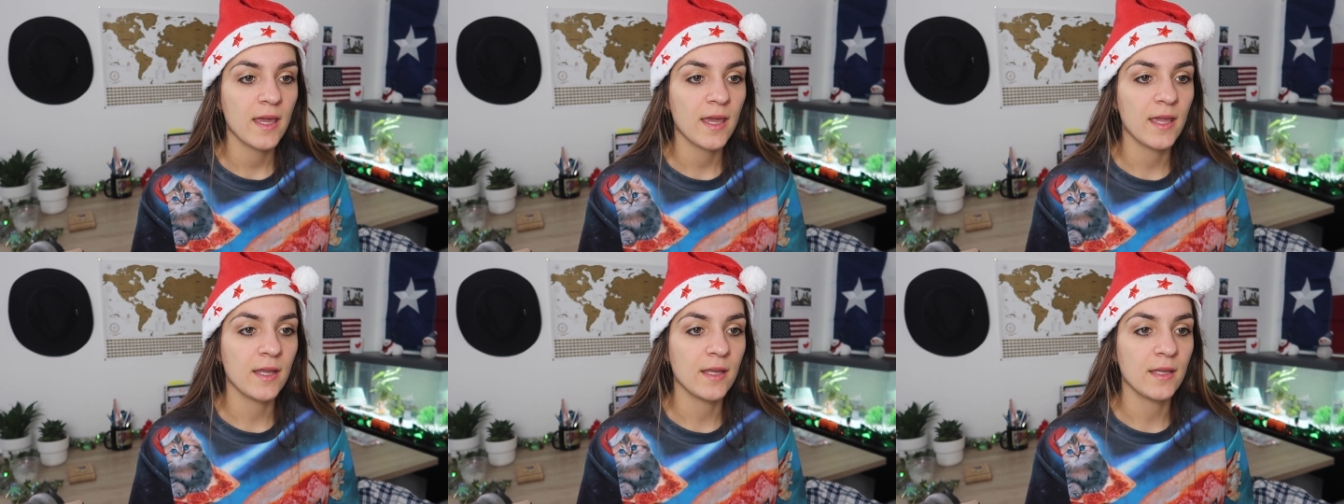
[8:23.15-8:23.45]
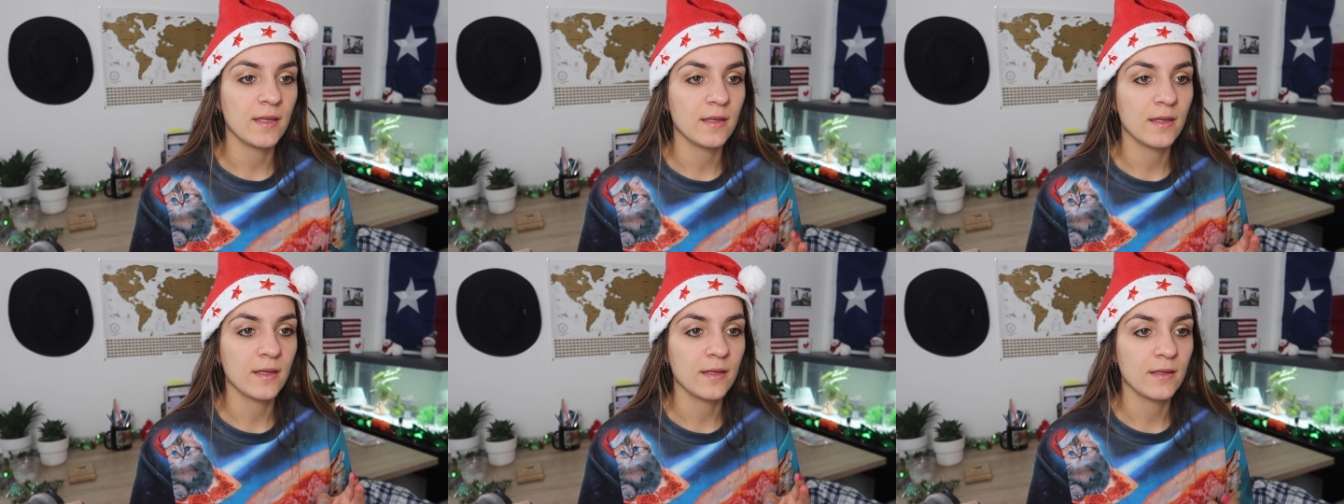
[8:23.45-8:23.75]

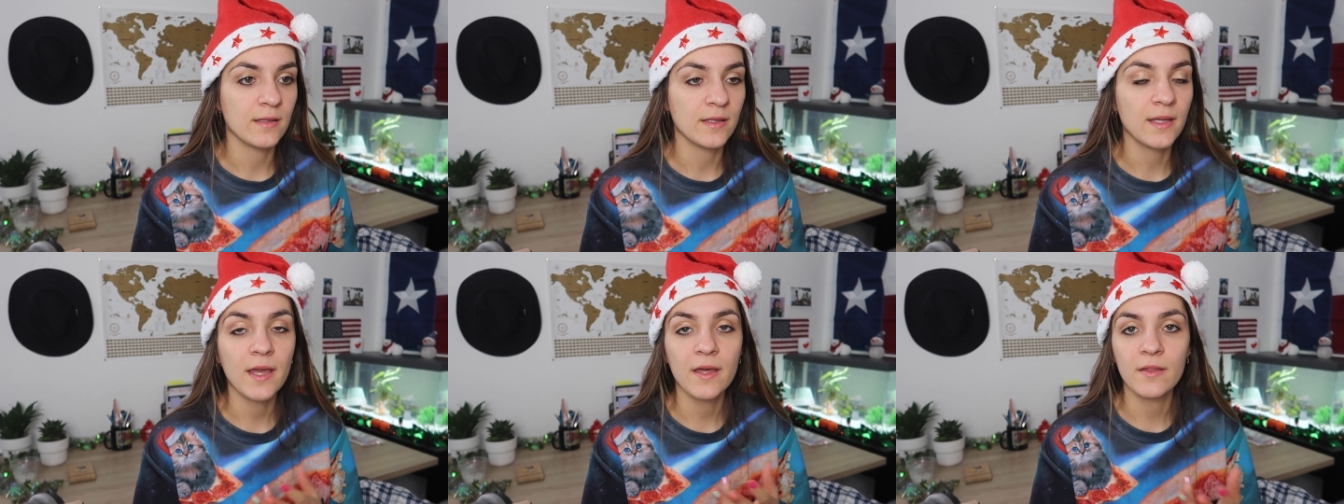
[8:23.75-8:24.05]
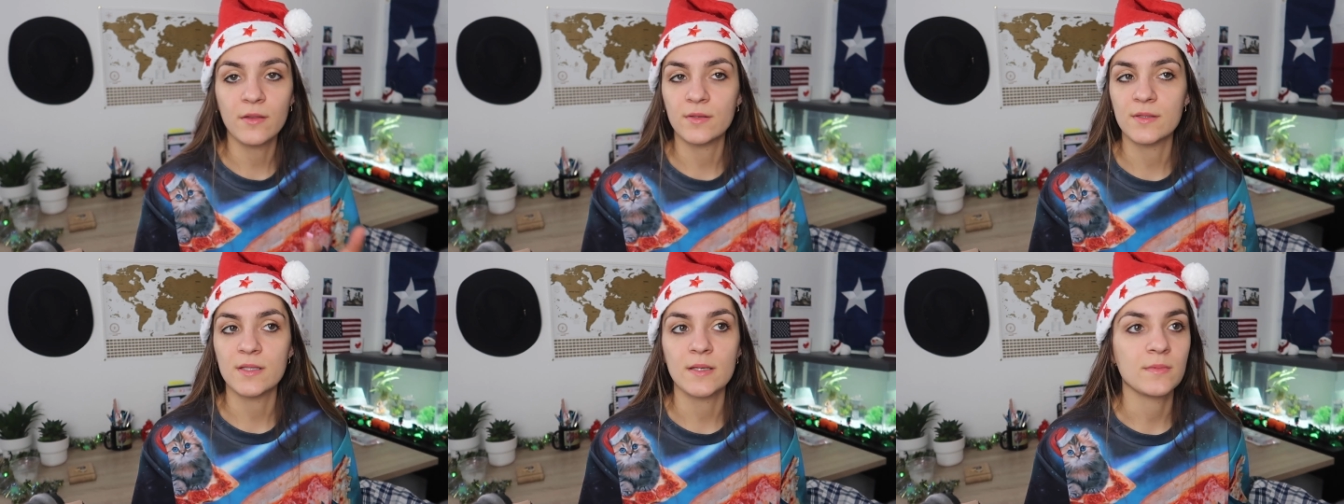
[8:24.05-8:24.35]
and, and
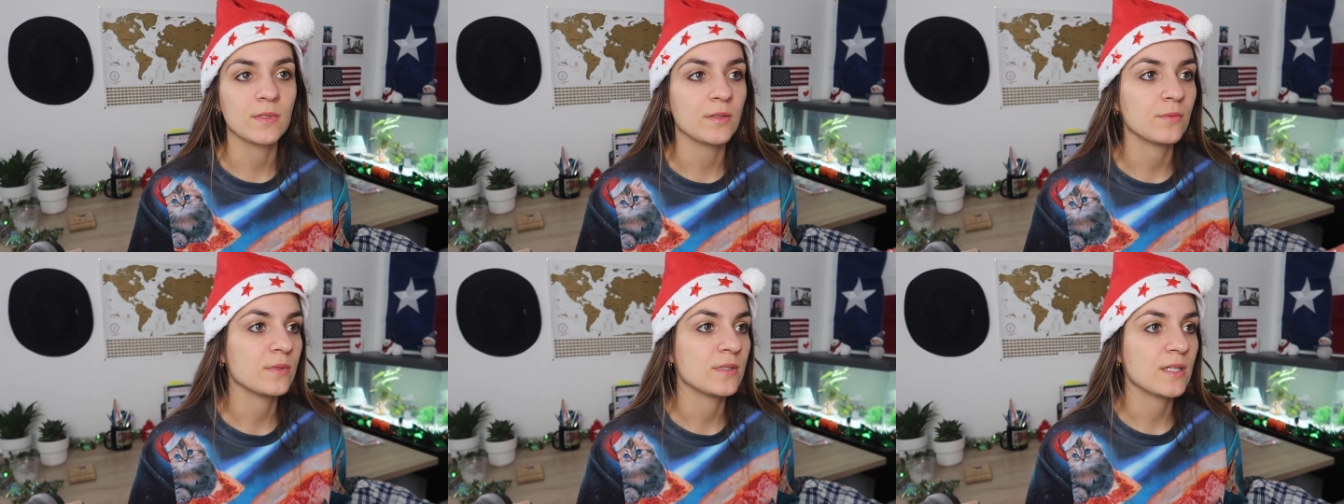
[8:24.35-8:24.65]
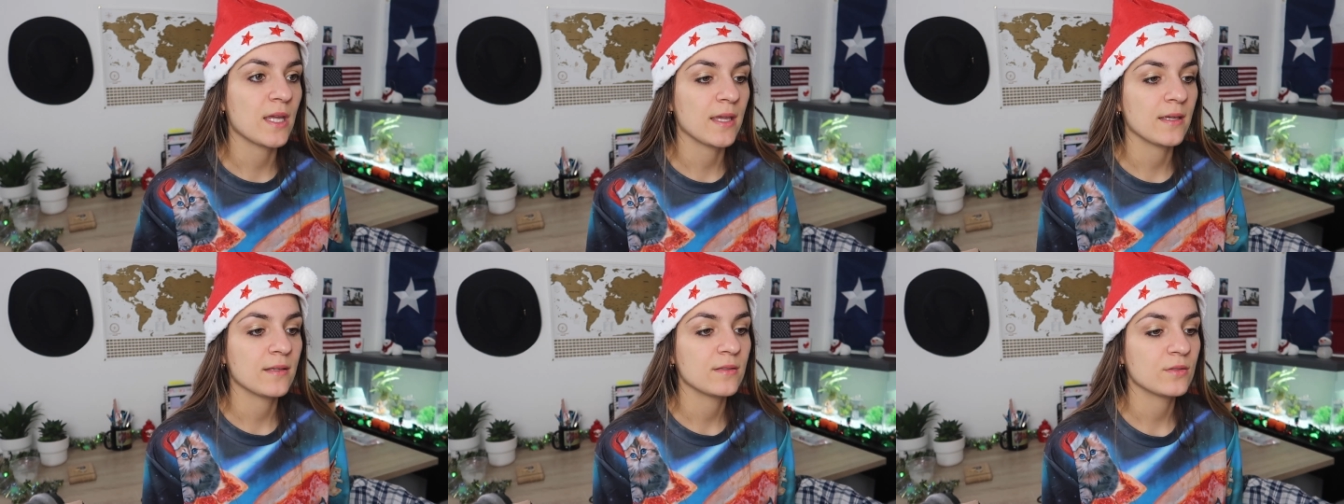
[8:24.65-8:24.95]
yeah the time that we
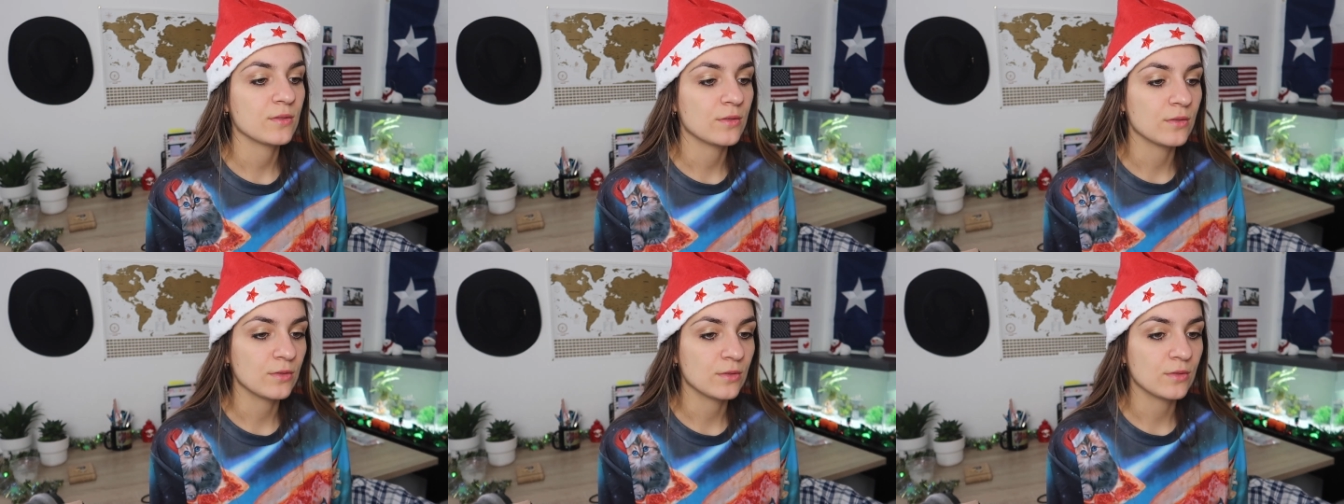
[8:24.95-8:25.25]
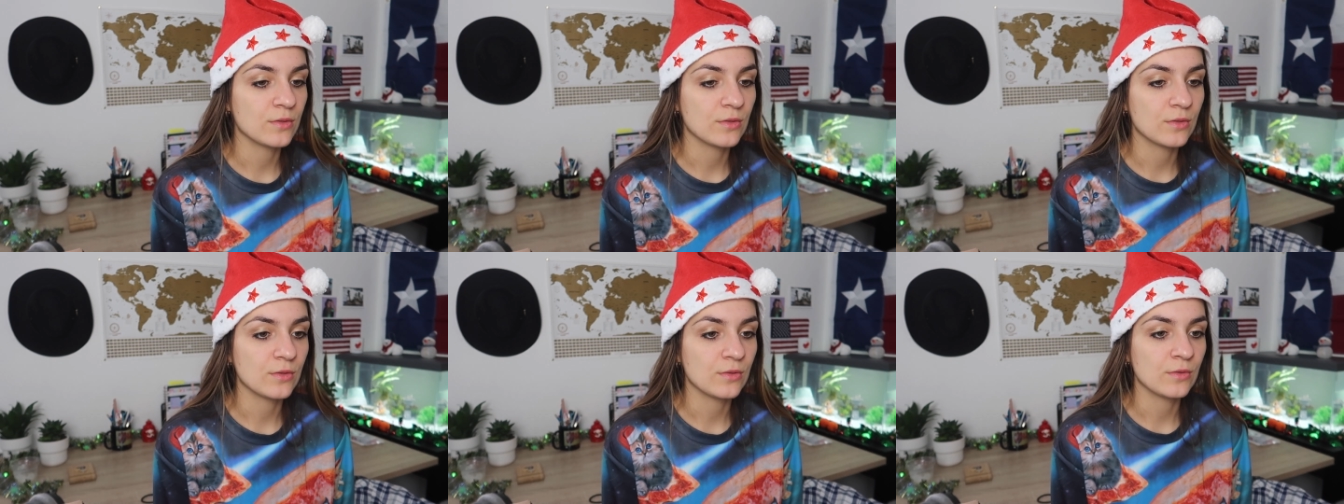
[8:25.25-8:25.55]
take to
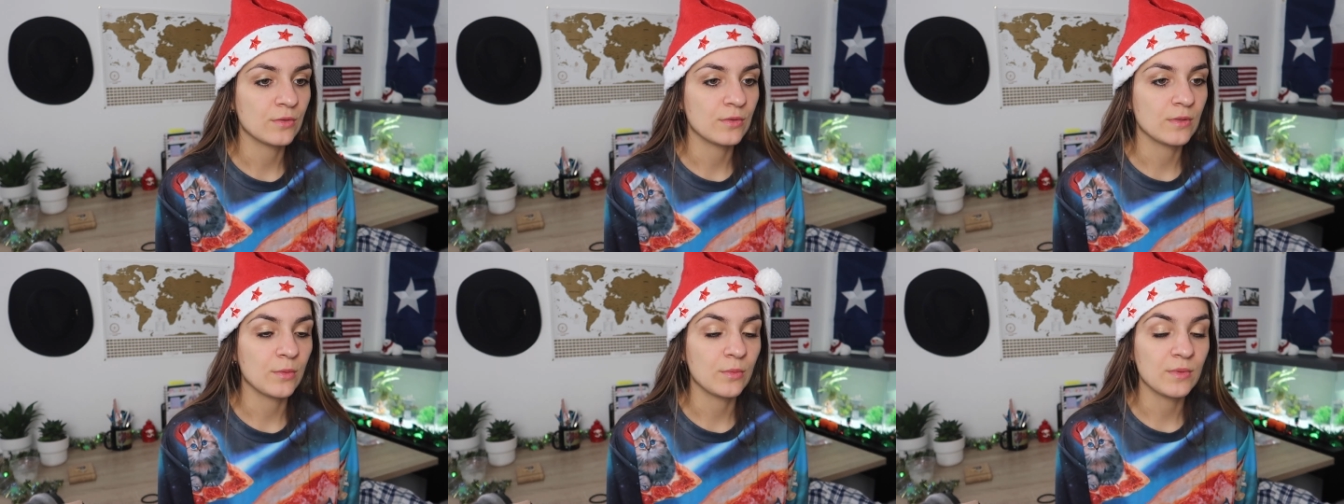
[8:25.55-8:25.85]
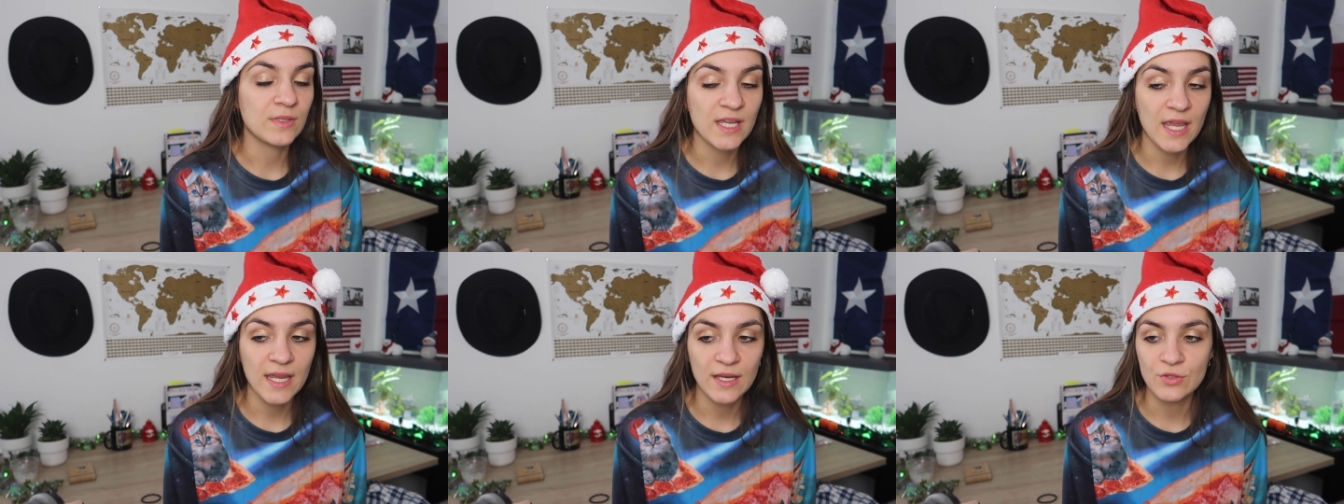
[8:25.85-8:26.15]
to that
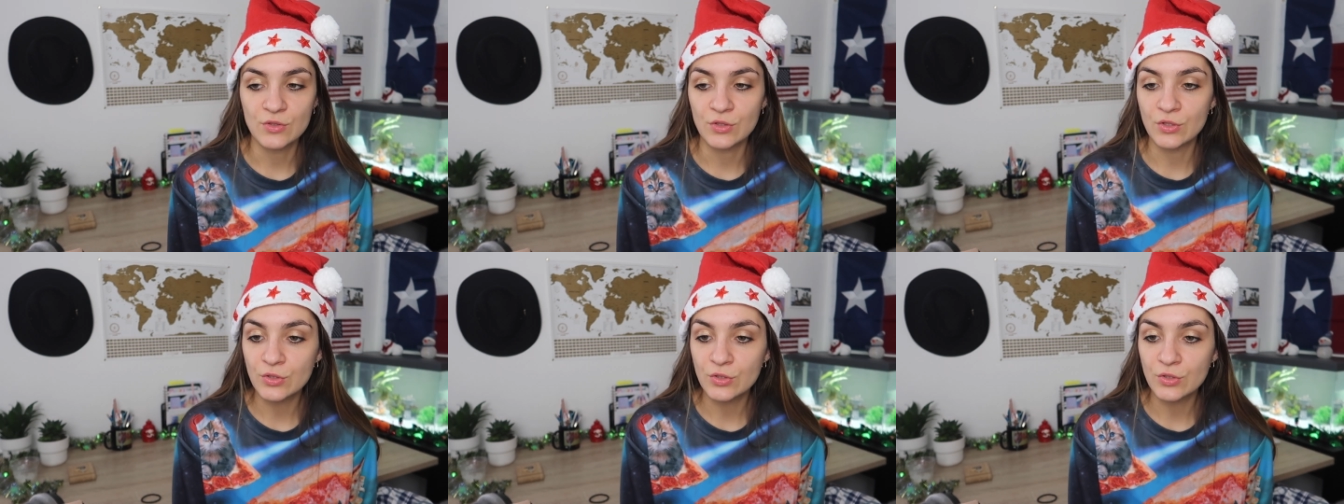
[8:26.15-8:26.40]
we take to